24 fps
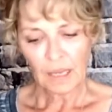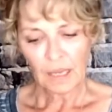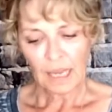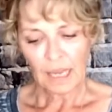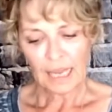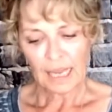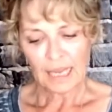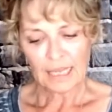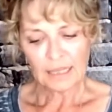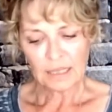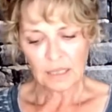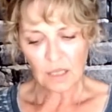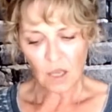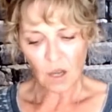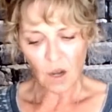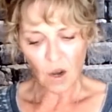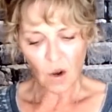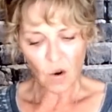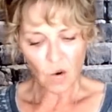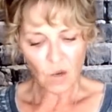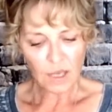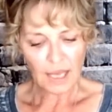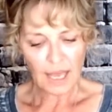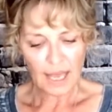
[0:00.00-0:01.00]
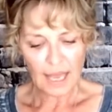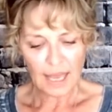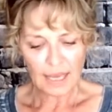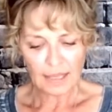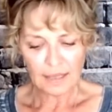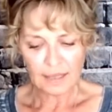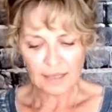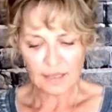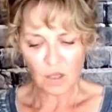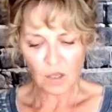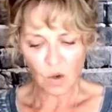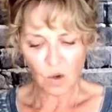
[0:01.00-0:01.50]
it's okay,
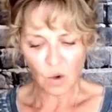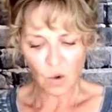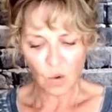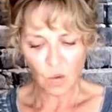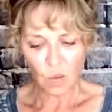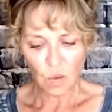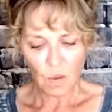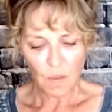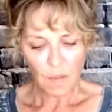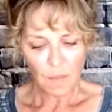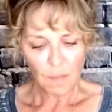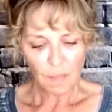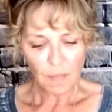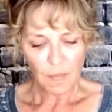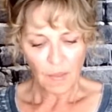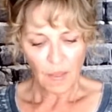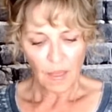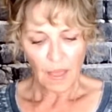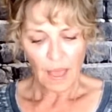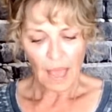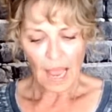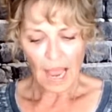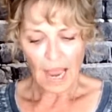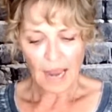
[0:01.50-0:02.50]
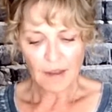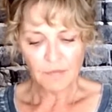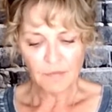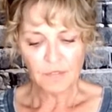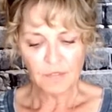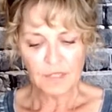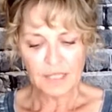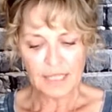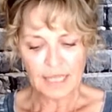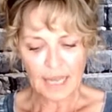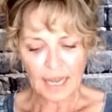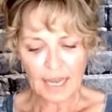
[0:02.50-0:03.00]
so
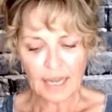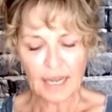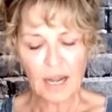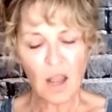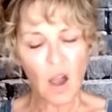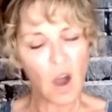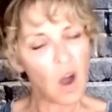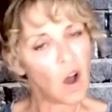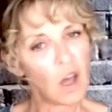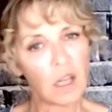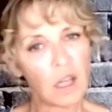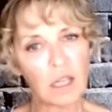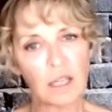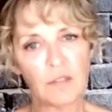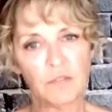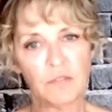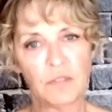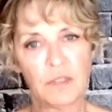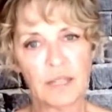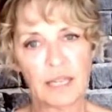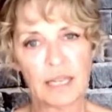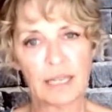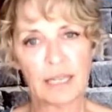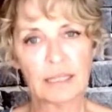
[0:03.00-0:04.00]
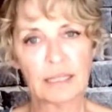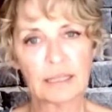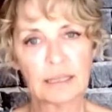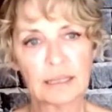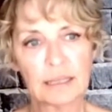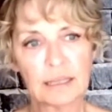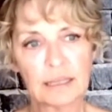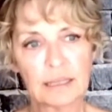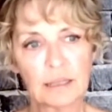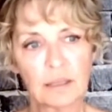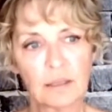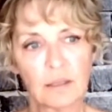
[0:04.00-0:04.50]
I've done all of
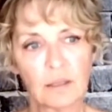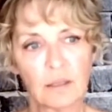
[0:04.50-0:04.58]
this.